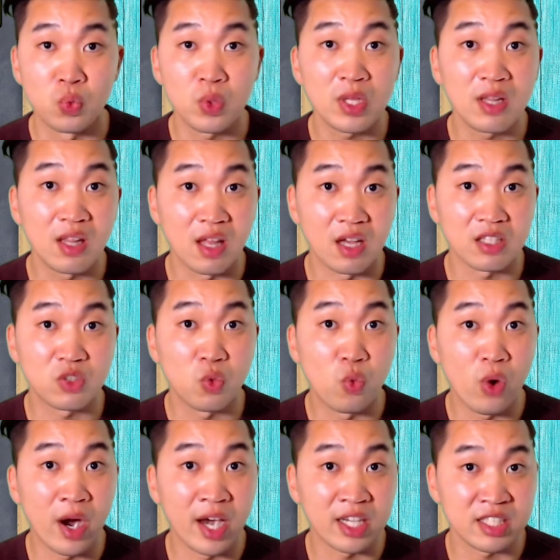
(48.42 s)
We learned
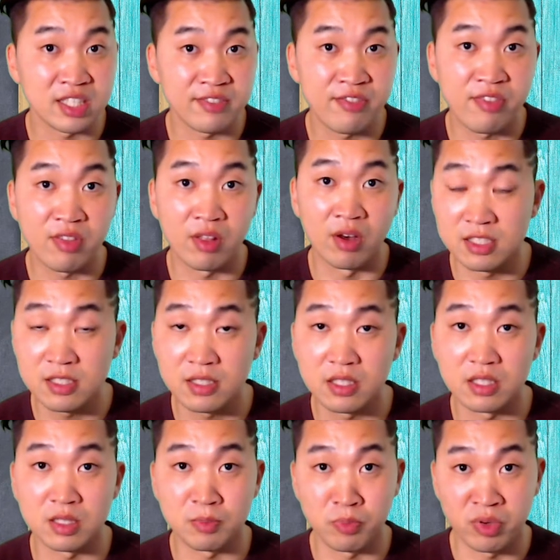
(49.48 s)
Y
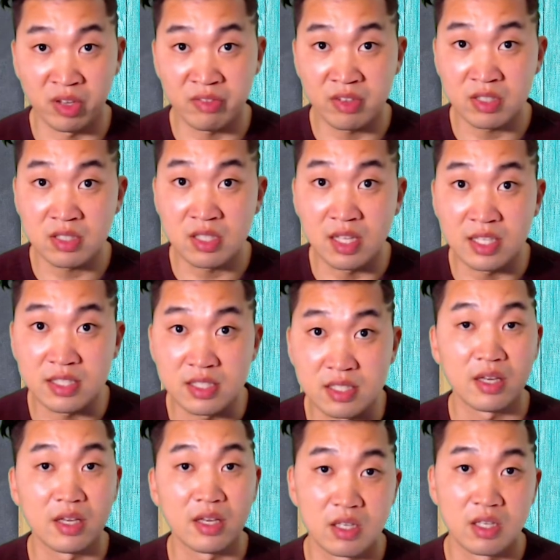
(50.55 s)
diphthong in the previous
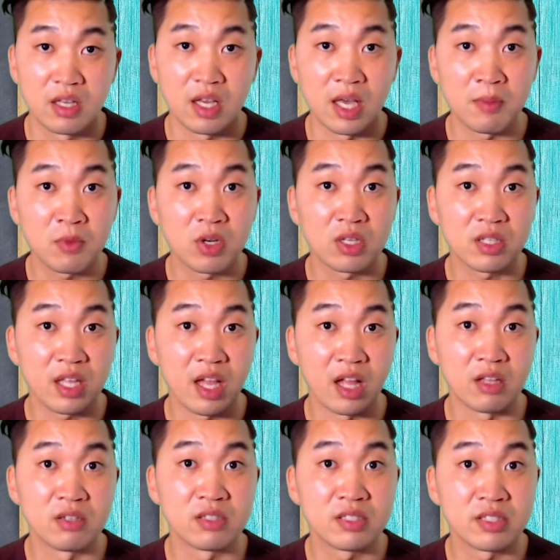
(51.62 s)
lesson, and I'm gonna
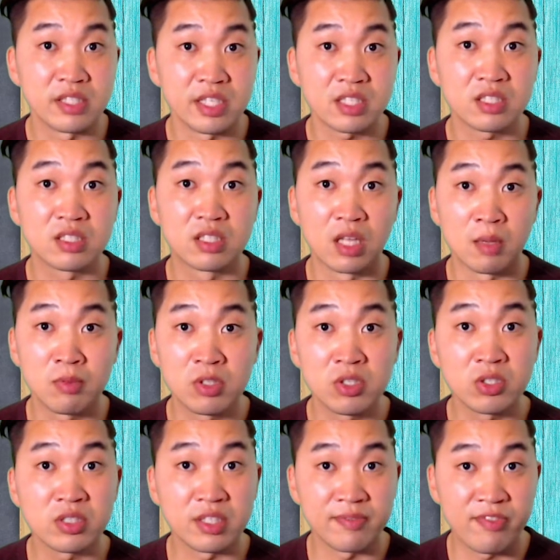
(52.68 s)
tell you 6
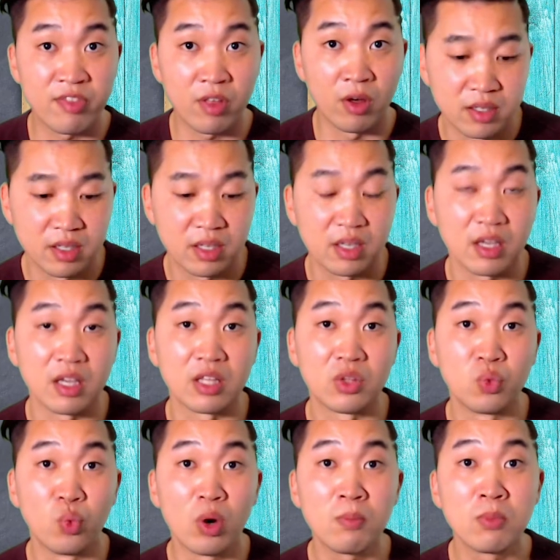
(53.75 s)
W diphthong
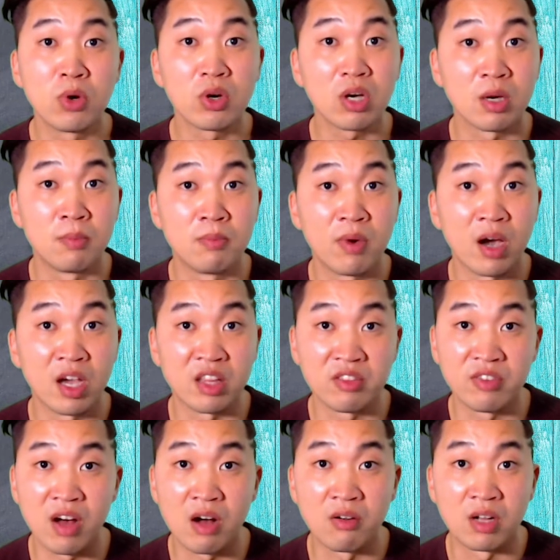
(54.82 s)
and 1 more
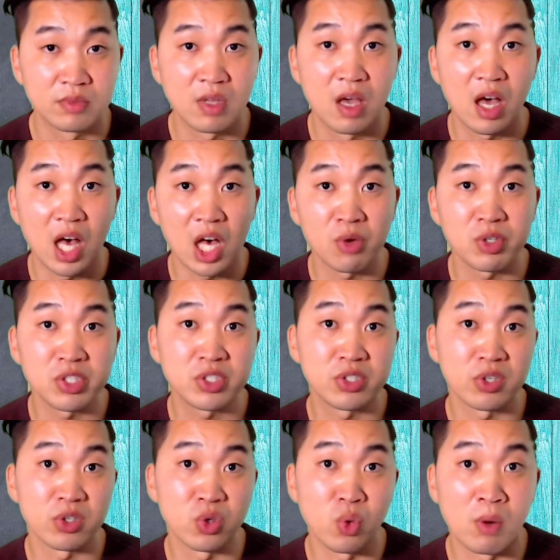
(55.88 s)
combined vowel. I will
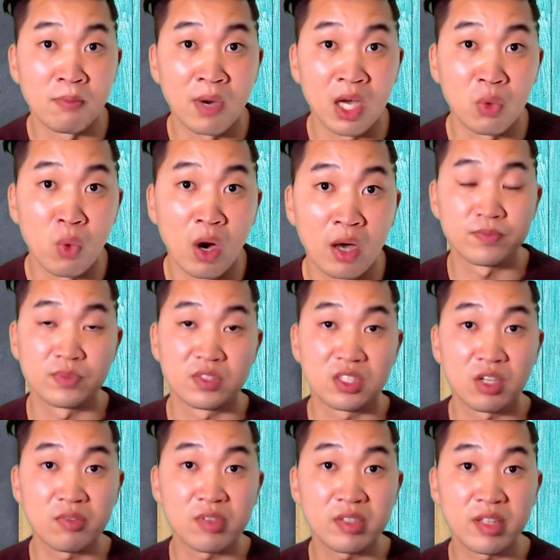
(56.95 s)
show you one by one.
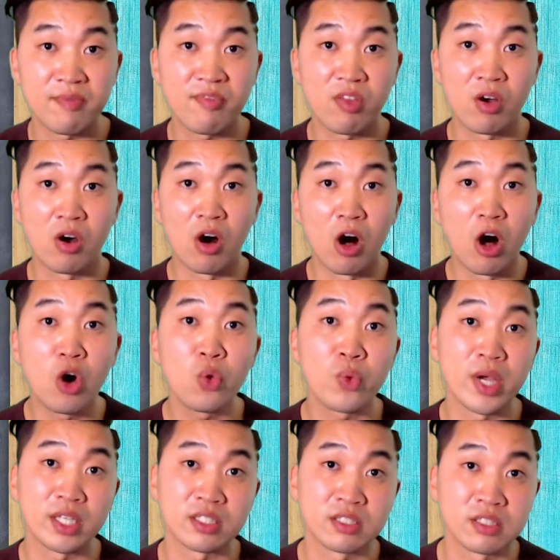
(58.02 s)
W diphthong
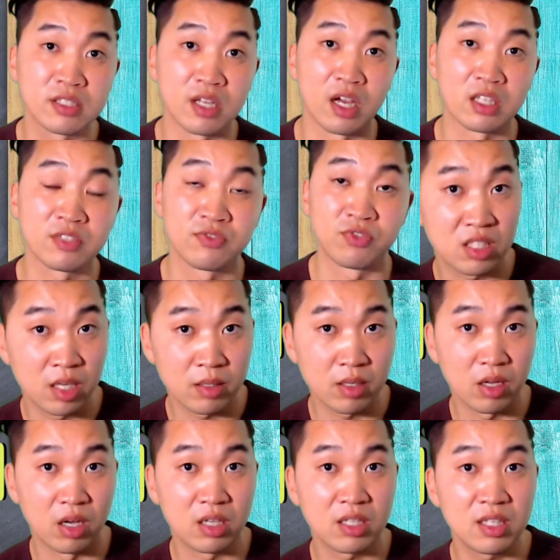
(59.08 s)
always start
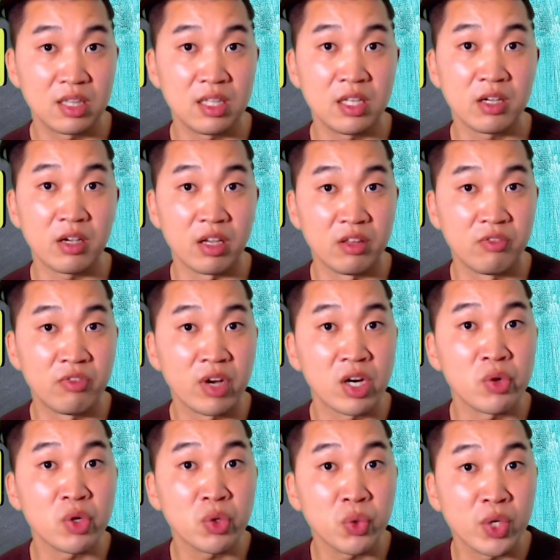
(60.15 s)
from unclear and
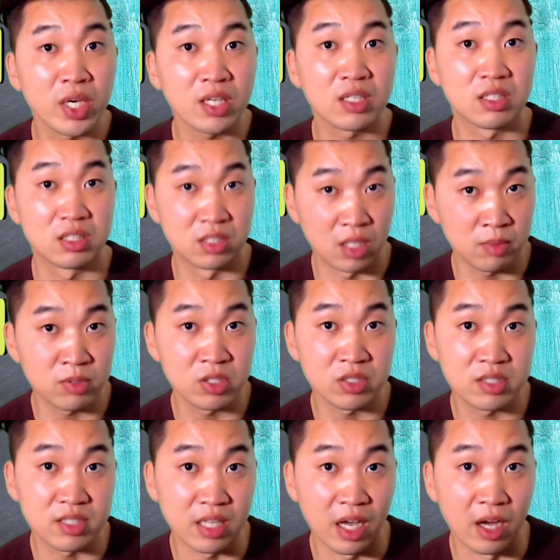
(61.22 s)
very quick W
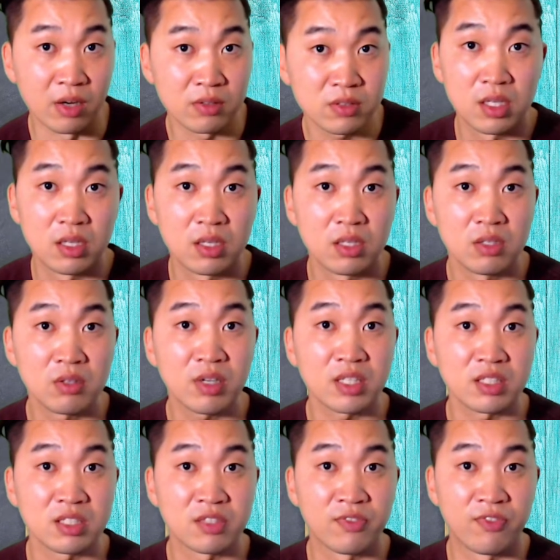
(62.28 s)
sound. Look
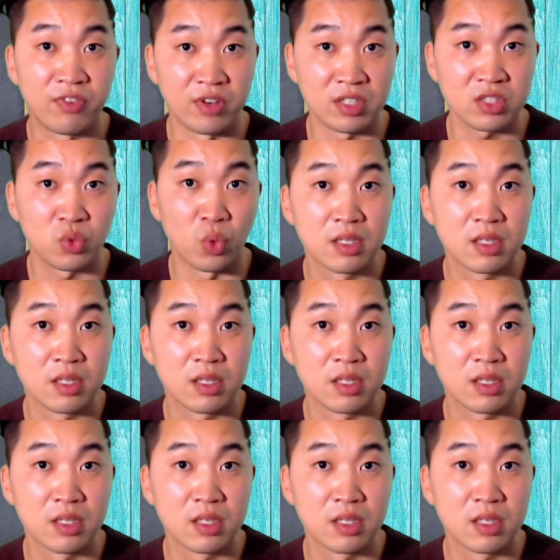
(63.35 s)
at this first